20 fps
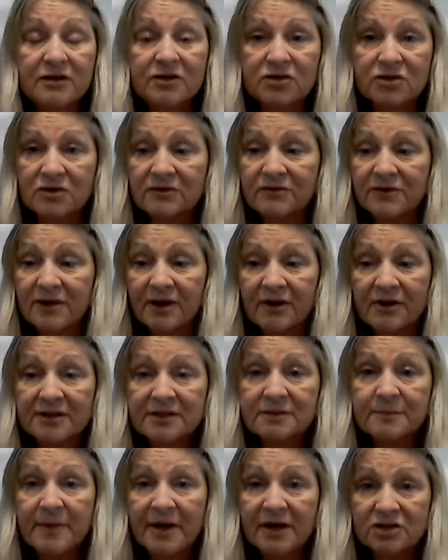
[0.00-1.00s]
to a very
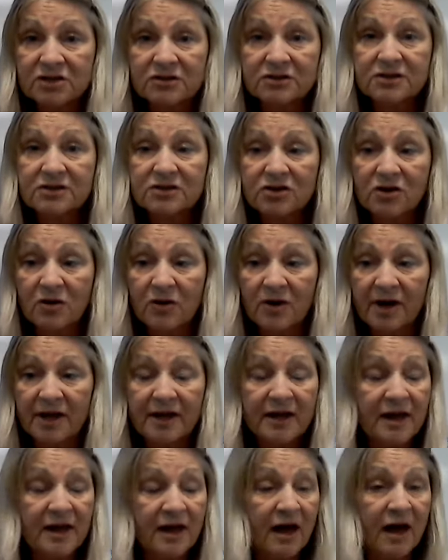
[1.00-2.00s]
special
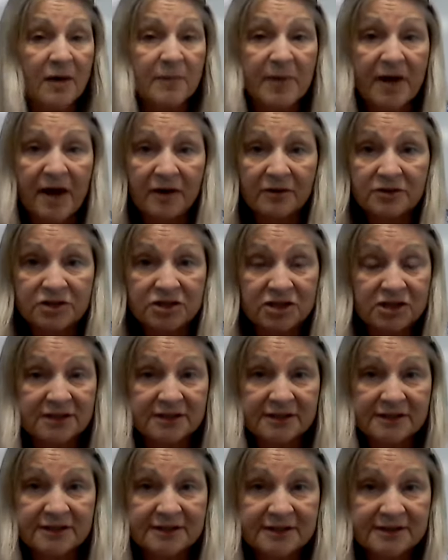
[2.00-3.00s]
story about
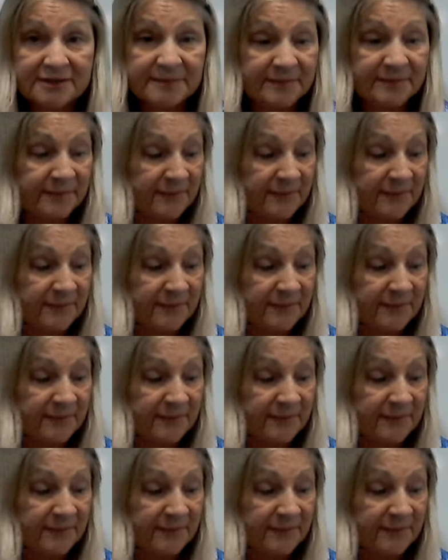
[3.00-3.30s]
Jesus.